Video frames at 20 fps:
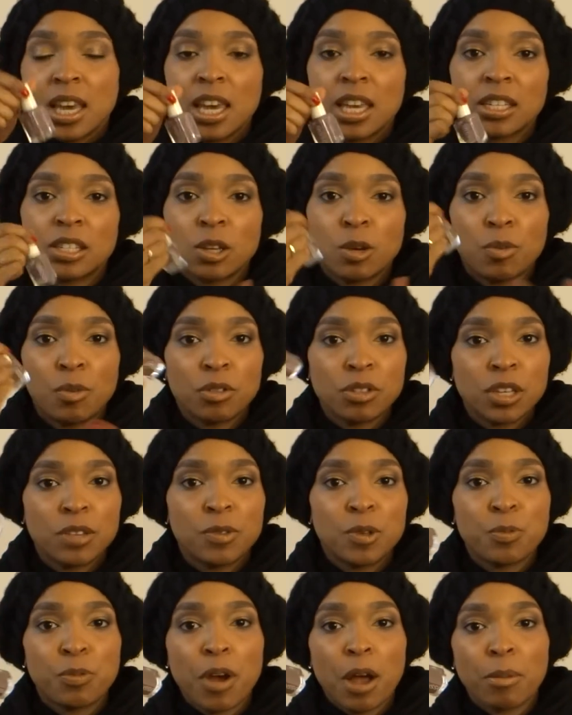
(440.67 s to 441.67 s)
And so most
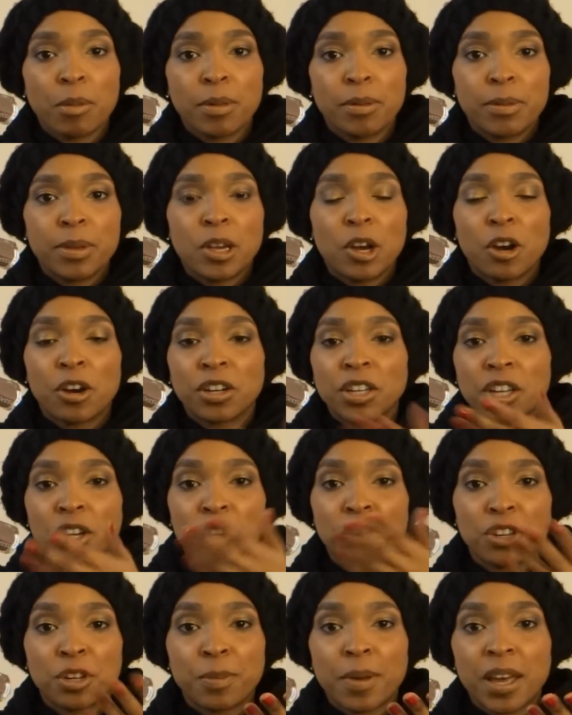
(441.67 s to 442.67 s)
of you probably already
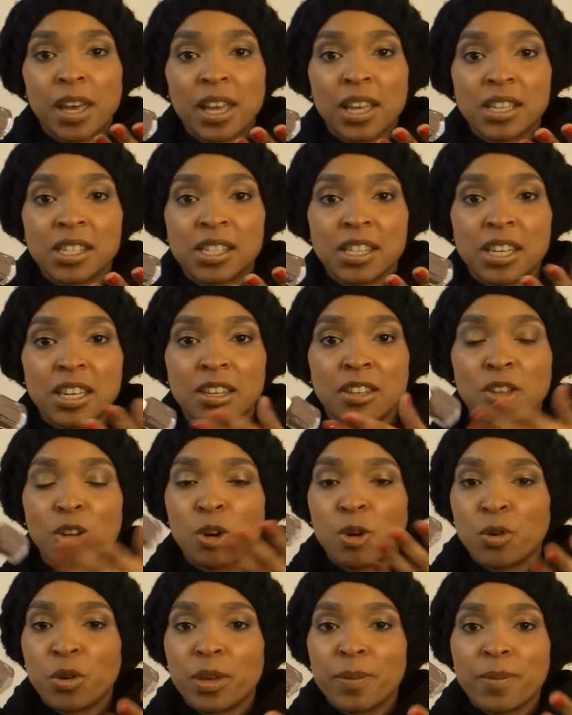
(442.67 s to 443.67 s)
heard about Essie,
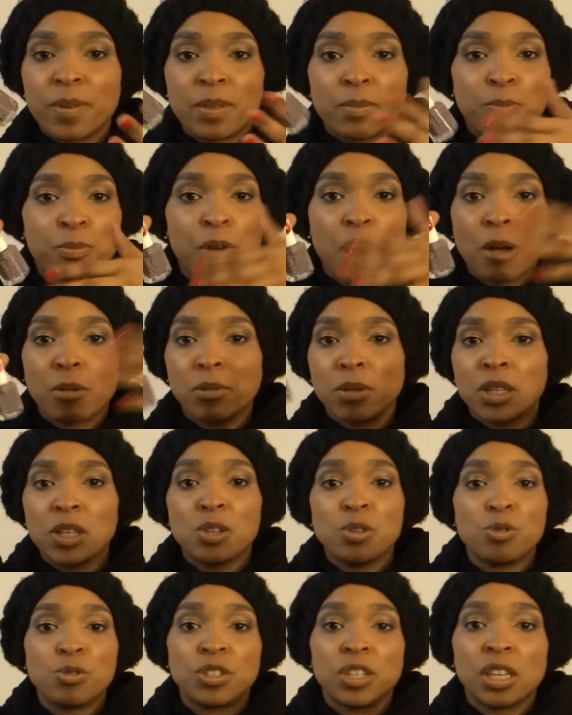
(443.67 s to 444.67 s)
know it, probably
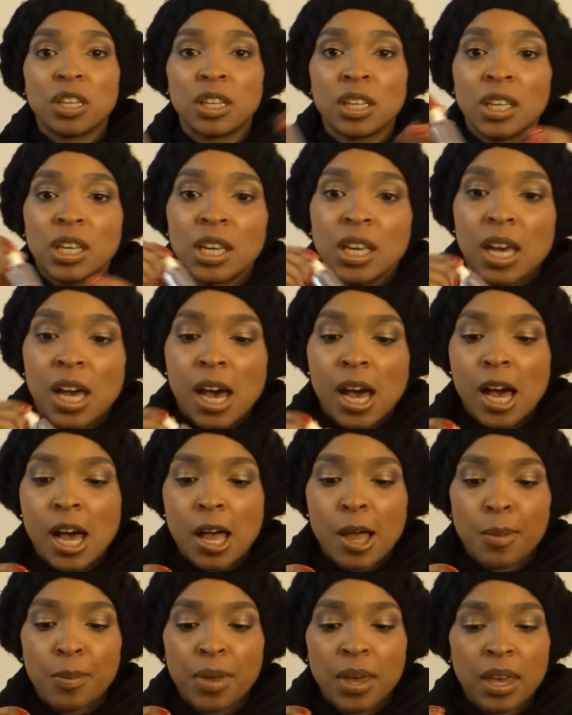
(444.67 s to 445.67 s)
use it.
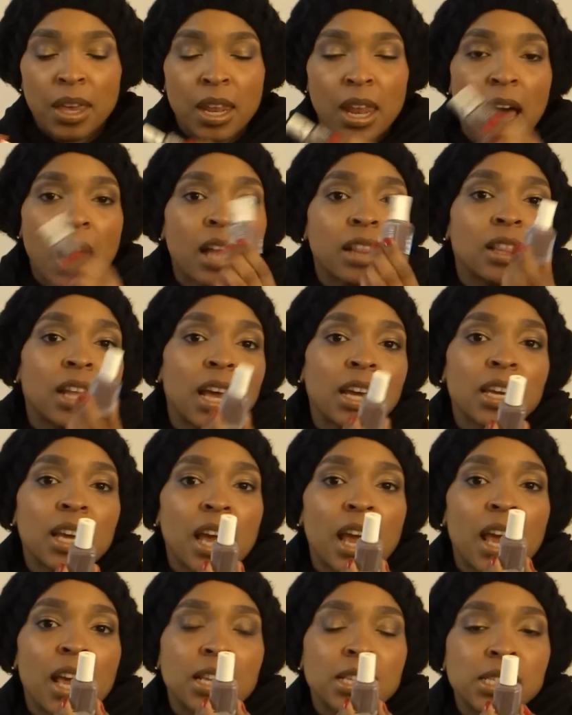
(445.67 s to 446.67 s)
And I like
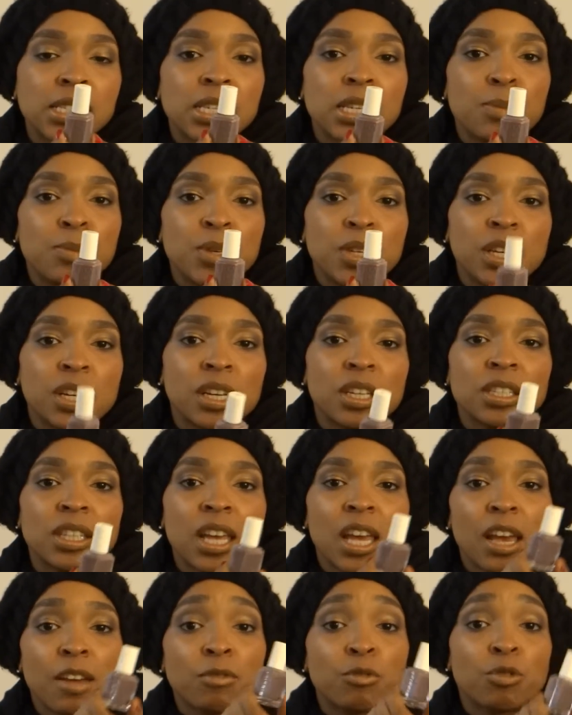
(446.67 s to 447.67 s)
Essie because
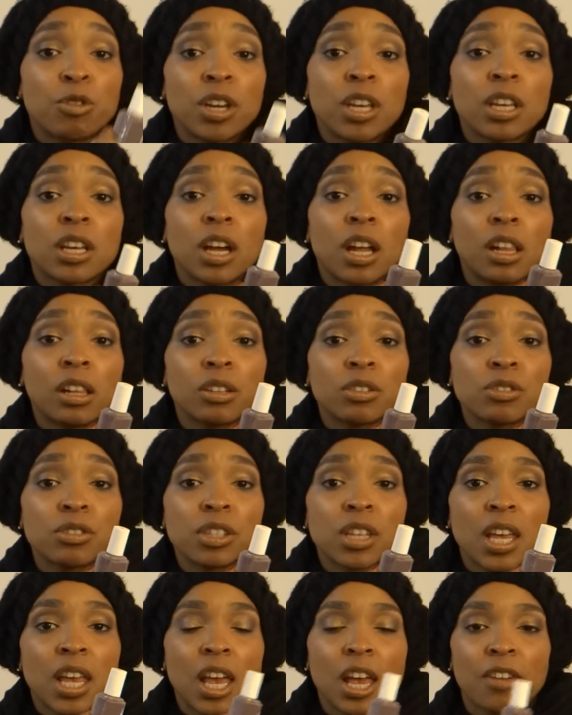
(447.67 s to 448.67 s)
they have great
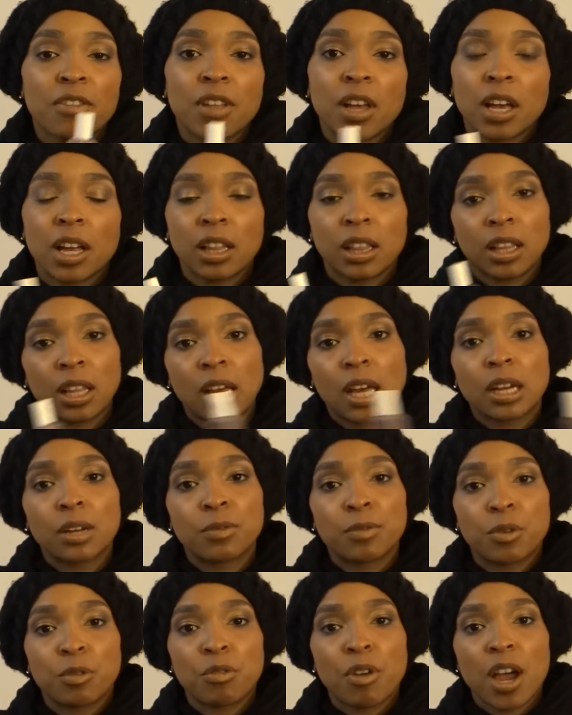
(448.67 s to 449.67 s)
colors. They have like a lot
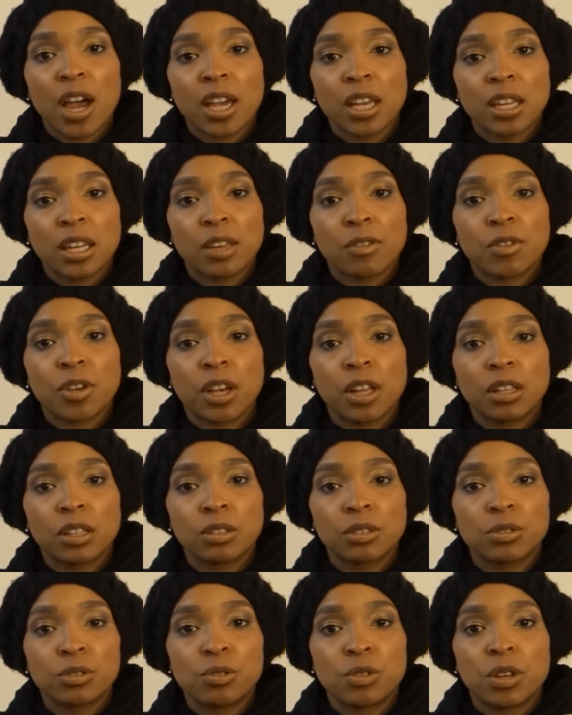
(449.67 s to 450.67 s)
of variety of
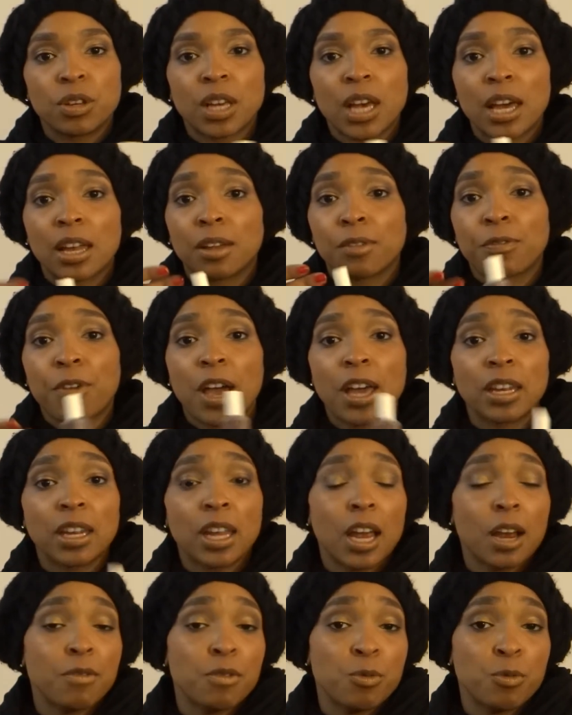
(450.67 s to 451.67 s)
colors. You can kind of find
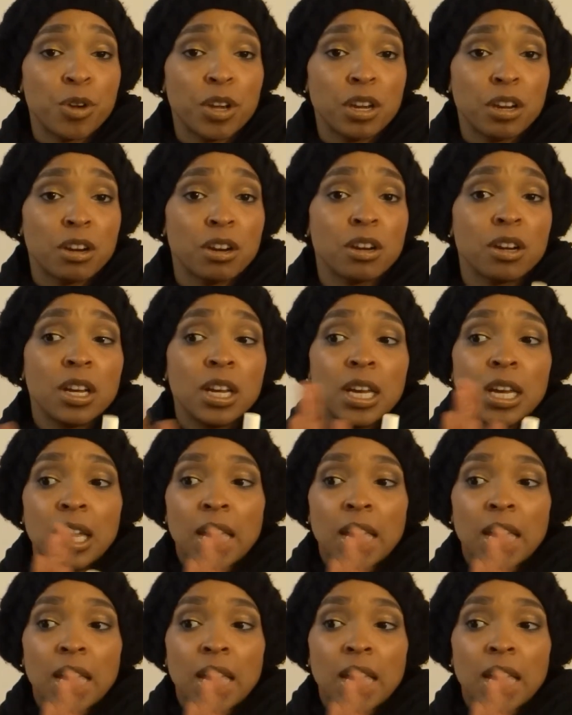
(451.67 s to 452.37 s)
it everywhere.